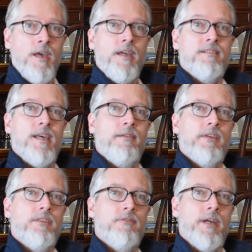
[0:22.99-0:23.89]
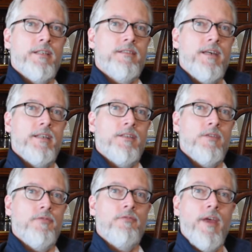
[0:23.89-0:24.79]
it's having the right kind
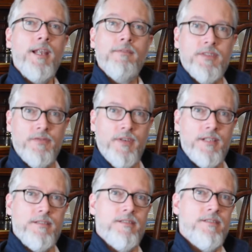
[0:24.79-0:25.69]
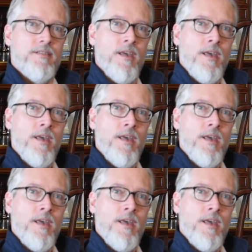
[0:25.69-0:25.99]
of relevance filters